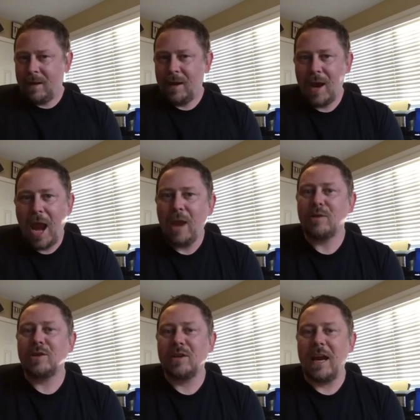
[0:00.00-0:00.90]

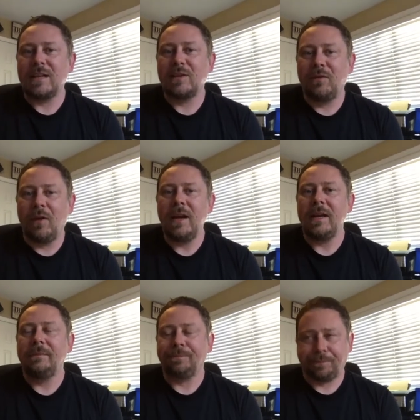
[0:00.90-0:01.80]
it's
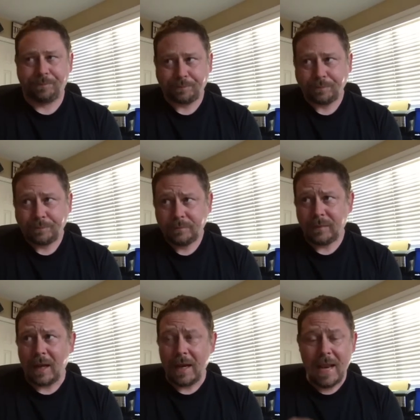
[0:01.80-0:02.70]
funny,
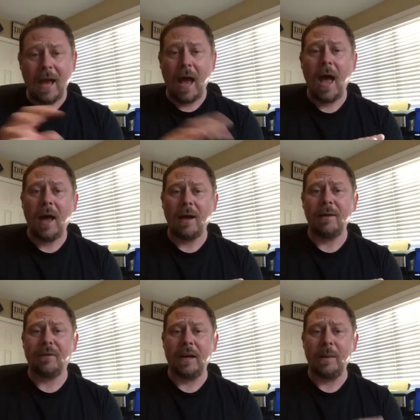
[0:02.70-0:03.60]
not haha
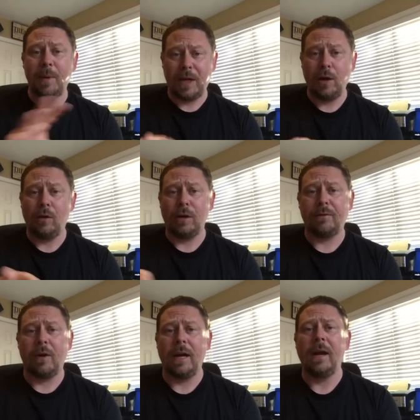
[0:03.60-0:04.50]
funny, peculiar
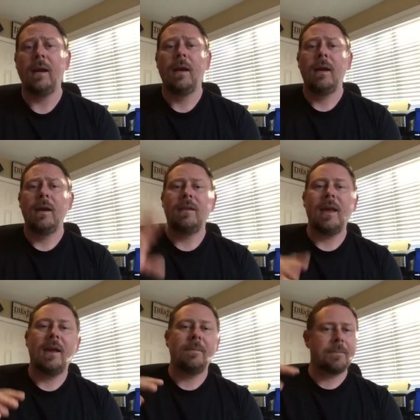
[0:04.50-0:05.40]
funny,
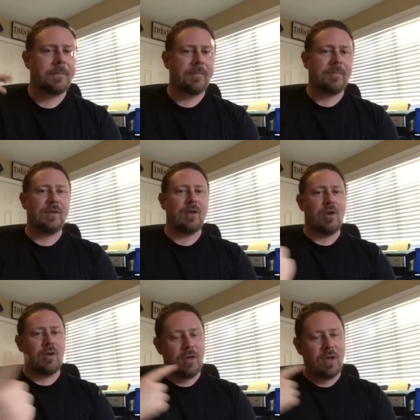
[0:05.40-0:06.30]
that
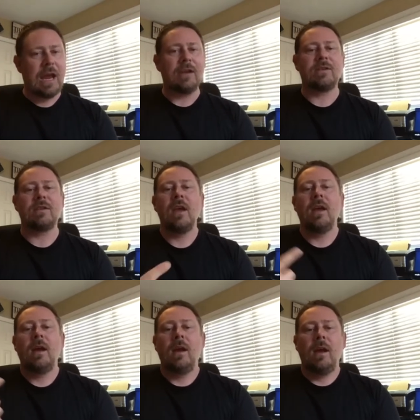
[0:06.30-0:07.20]

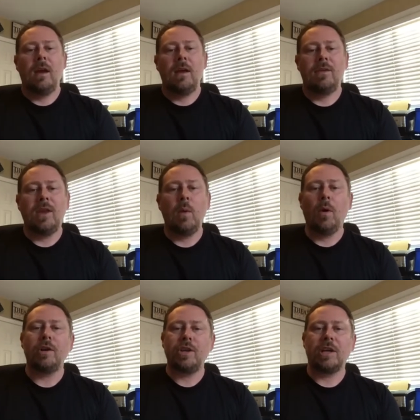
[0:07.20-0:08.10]
they
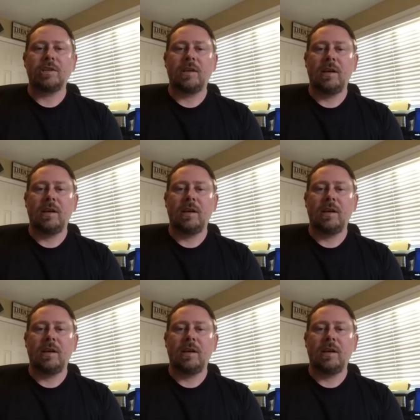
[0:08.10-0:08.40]
weren't just,